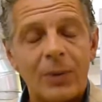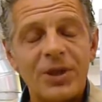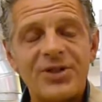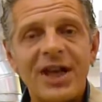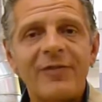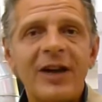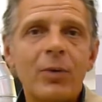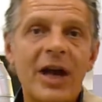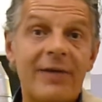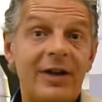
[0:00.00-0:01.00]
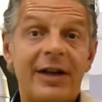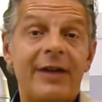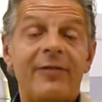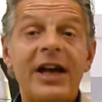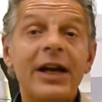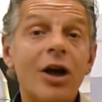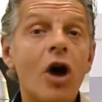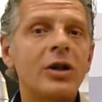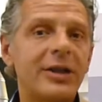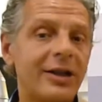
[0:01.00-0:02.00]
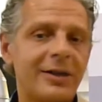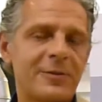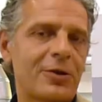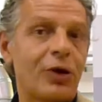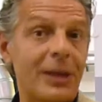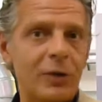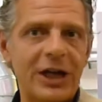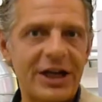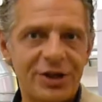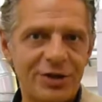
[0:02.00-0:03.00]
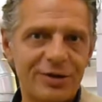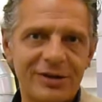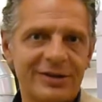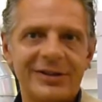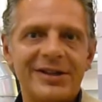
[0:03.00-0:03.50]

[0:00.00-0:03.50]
With Cefla, we have a very long-term collaboration